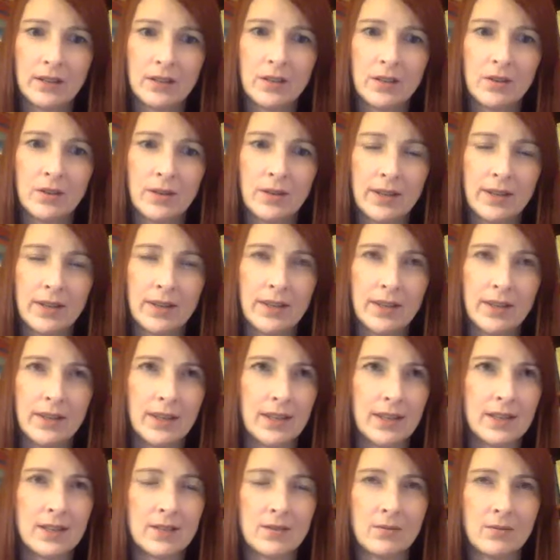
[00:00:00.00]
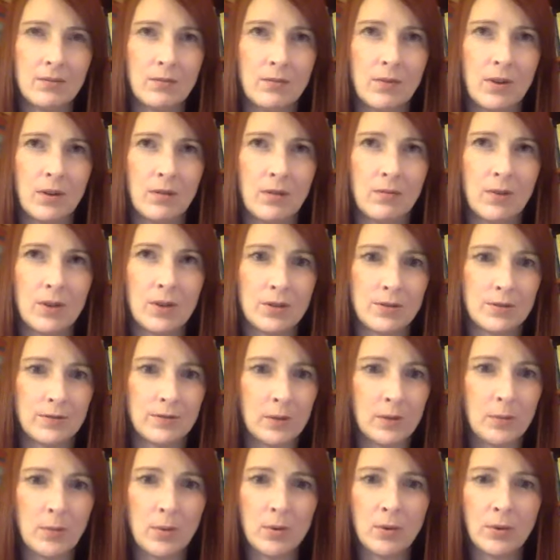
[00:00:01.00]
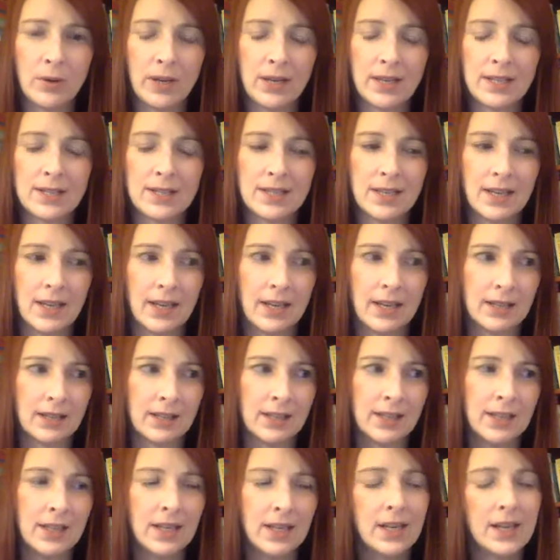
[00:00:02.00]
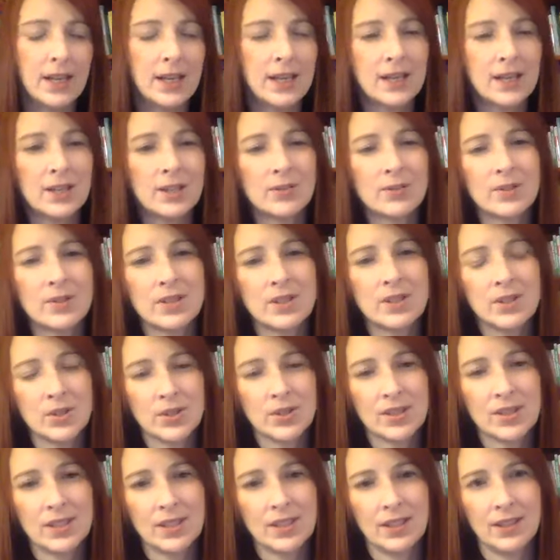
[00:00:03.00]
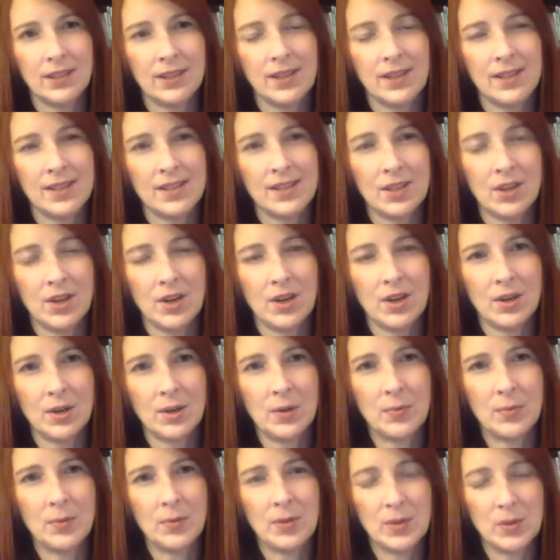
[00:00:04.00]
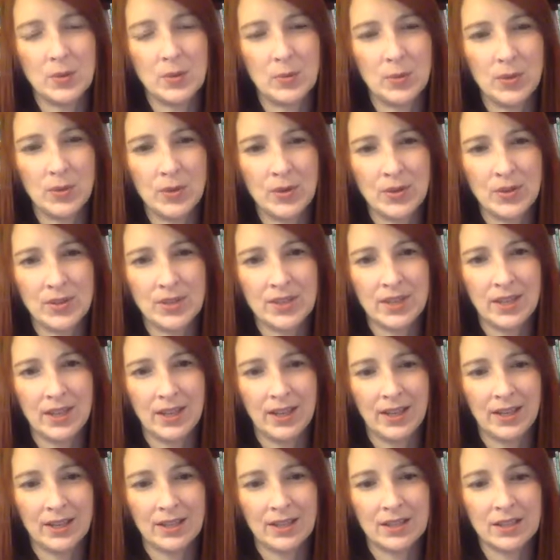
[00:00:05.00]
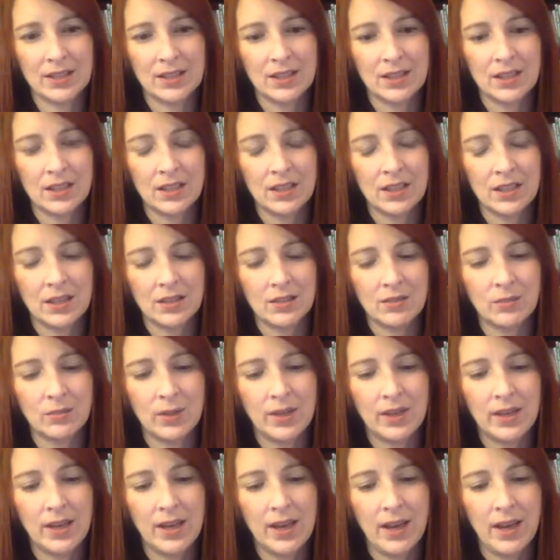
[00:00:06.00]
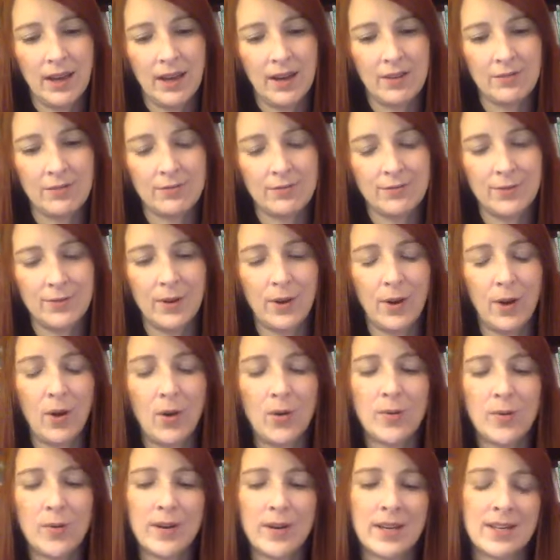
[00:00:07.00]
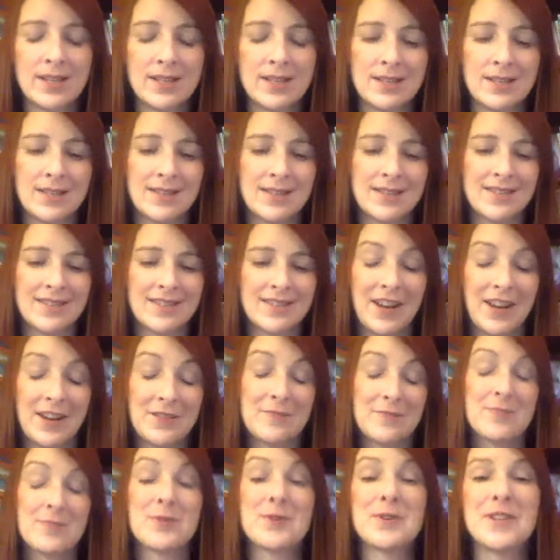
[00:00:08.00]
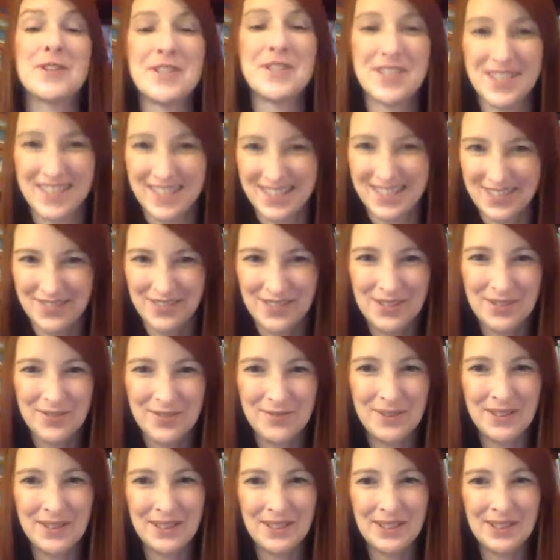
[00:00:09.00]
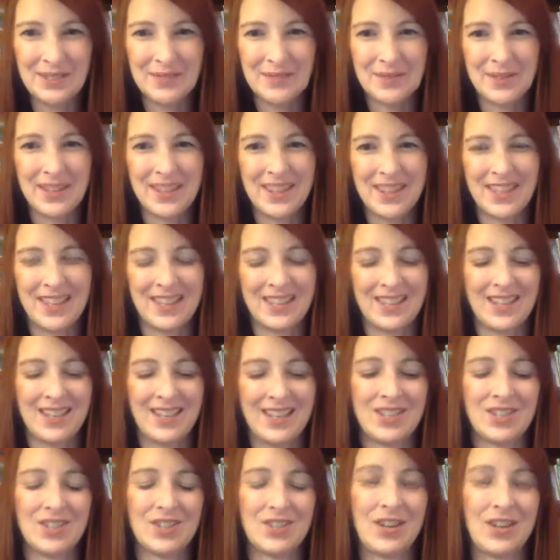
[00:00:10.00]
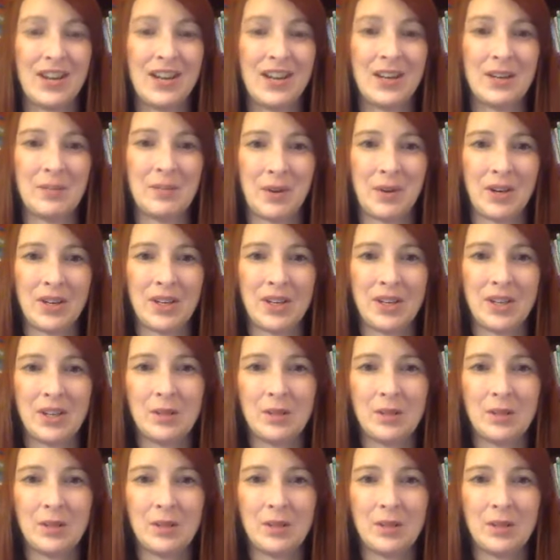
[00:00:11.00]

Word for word: no i think that's a, a wonderful point and you know it's interesting these are principles that we have always kind of preached, if you will, within integrated marketing